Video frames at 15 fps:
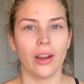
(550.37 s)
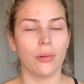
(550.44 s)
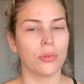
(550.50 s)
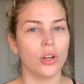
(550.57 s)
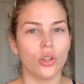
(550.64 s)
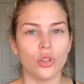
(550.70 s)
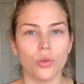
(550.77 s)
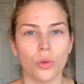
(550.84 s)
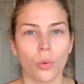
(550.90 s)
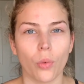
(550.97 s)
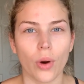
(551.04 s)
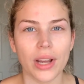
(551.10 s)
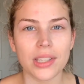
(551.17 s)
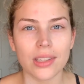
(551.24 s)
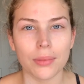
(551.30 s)
I'm gonna do the
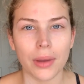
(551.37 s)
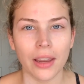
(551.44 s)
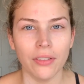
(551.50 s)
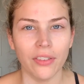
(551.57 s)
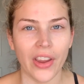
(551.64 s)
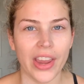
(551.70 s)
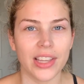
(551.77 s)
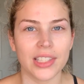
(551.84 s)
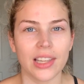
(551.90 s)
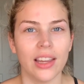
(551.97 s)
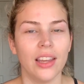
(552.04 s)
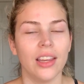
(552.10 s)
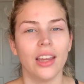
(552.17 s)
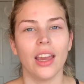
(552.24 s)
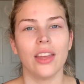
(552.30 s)
rest of my face,
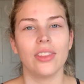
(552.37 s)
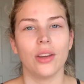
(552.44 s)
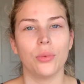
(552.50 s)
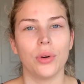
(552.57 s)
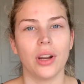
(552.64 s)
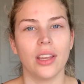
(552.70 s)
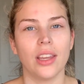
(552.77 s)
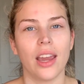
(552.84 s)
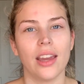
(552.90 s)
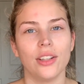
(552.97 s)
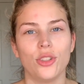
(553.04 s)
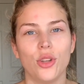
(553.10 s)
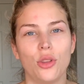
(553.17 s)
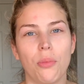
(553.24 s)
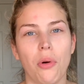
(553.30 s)
and then when I get
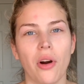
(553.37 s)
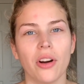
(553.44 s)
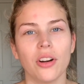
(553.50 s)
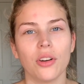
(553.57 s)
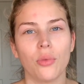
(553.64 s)
to the part